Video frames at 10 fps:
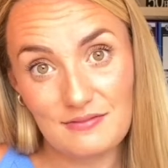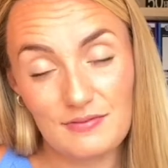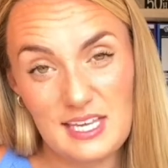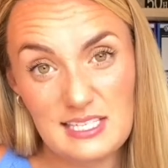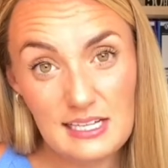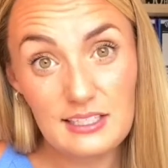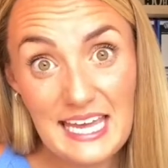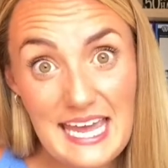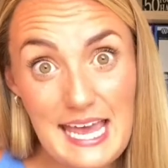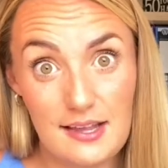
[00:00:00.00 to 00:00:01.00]
little
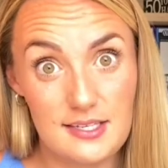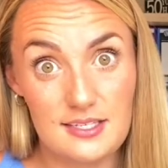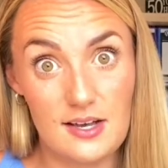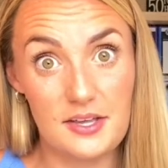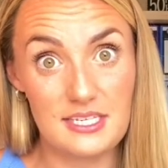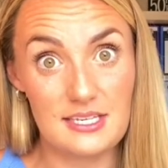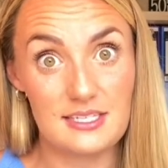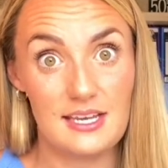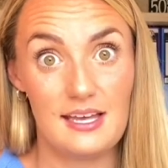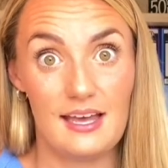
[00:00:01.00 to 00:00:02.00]
key exercises,
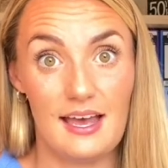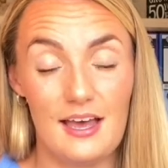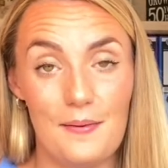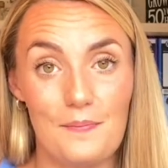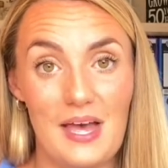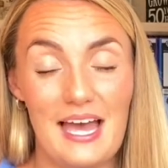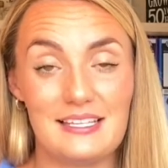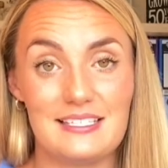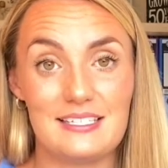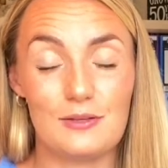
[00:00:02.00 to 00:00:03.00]

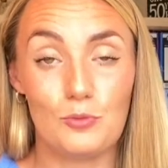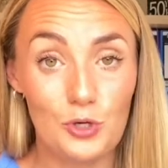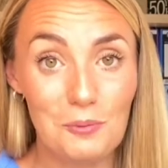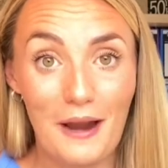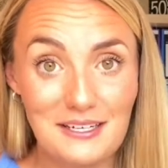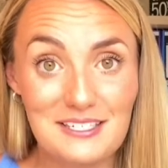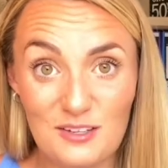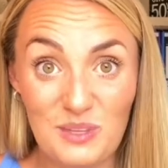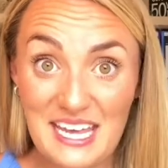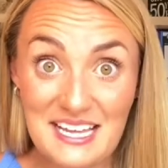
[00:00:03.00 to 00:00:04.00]
and the more you practice them,
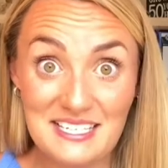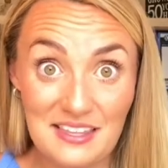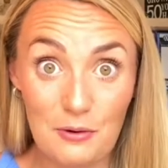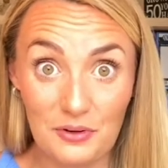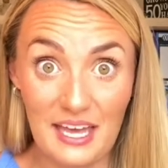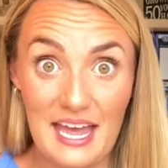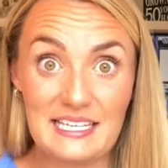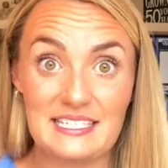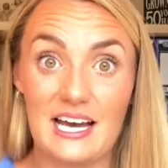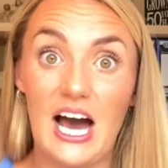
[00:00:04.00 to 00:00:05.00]
the easier they will
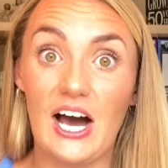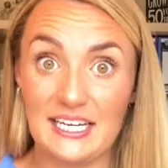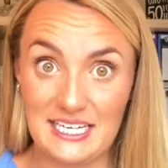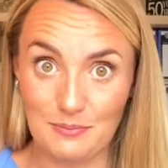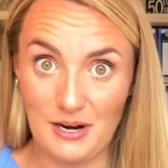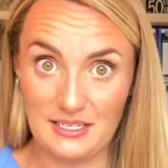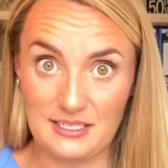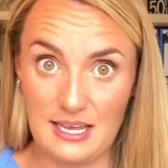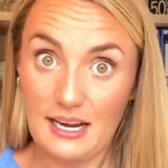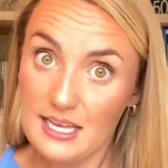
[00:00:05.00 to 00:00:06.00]
get. I need to practice
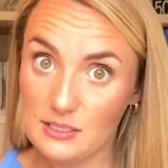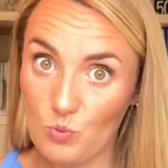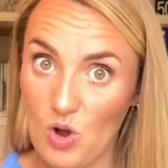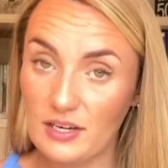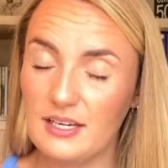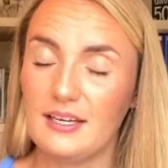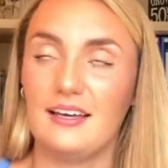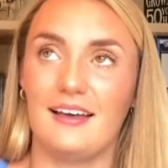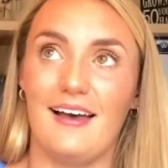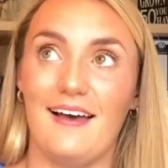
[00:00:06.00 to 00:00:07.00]
that last one.
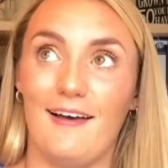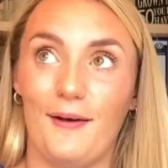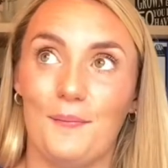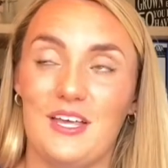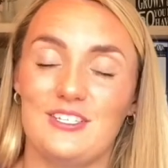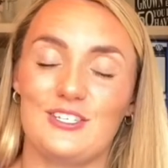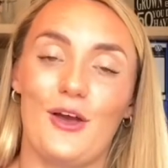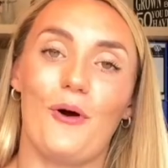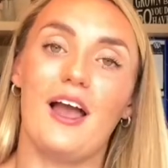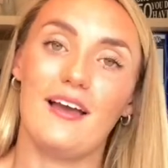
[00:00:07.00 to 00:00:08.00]
So, as
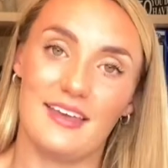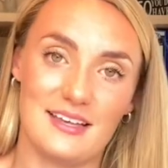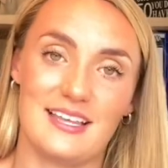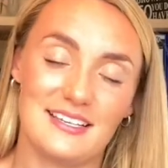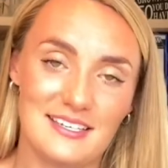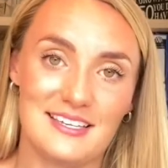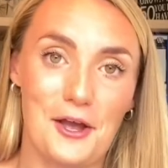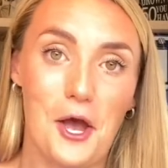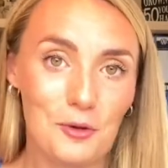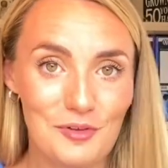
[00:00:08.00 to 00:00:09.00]
I said, I
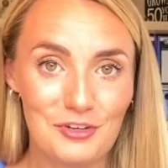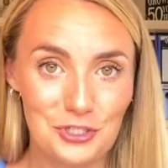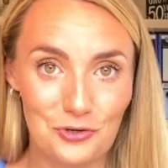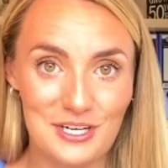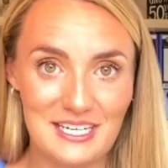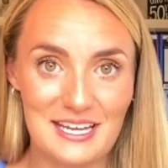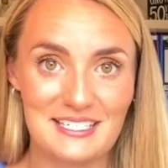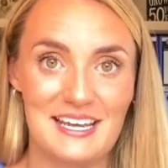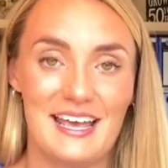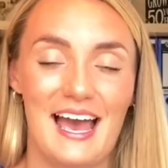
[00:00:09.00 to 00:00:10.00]
hope you've enjoyed it
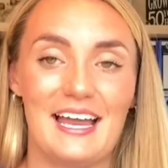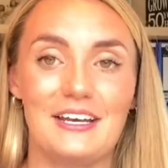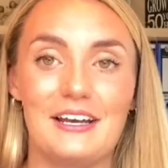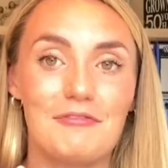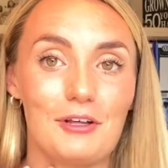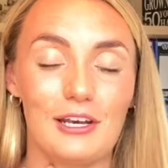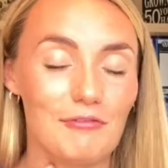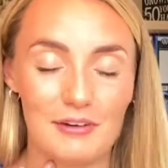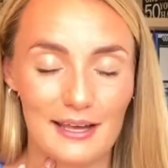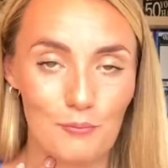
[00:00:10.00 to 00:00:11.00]
and feel
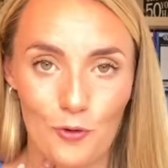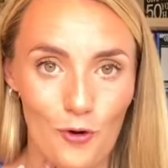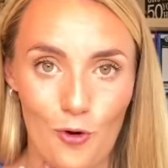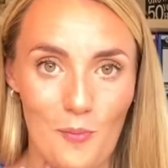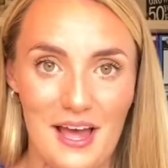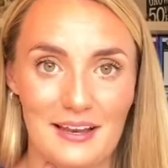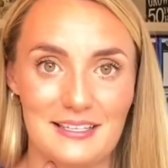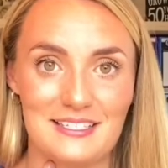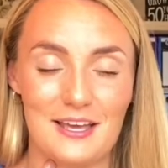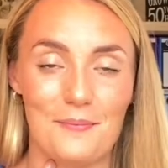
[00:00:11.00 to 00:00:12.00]
lovely and warm.
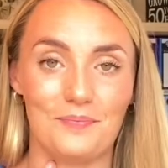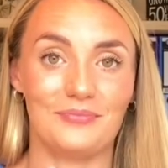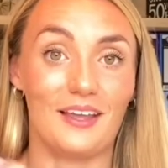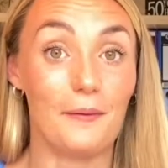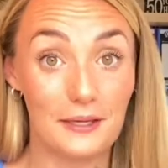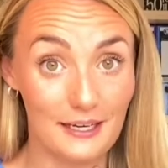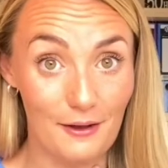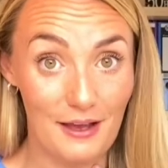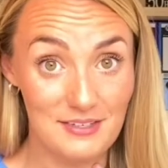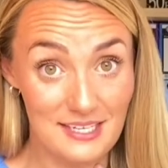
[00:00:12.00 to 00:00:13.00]
And I'm going to go
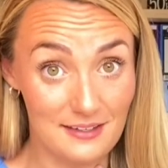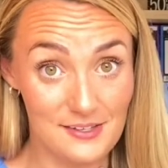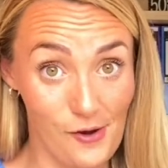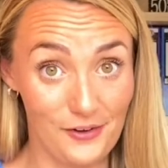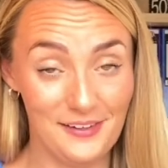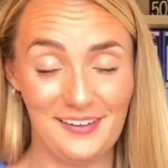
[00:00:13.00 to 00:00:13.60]
have a sing-song.